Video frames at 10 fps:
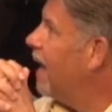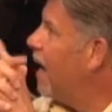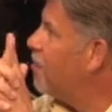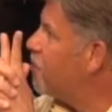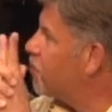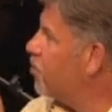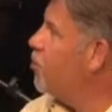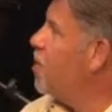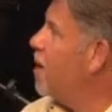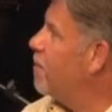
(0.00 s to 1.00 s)
And
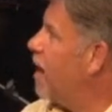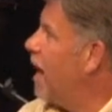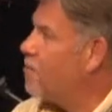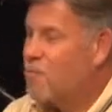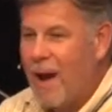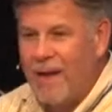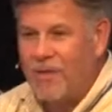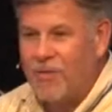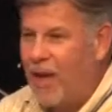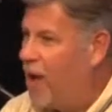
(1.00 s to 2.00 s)
through him, God
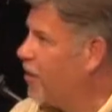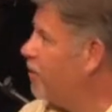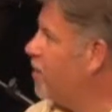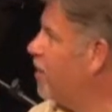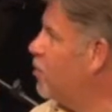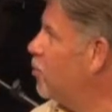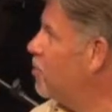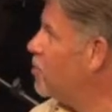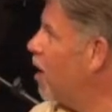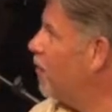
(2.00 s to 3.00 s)
reconciled everything to
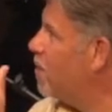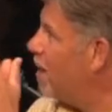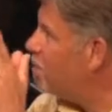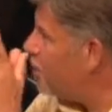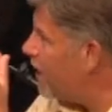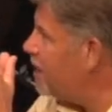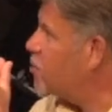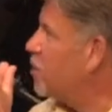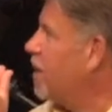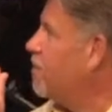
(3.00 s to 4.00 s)
himself. He made peace with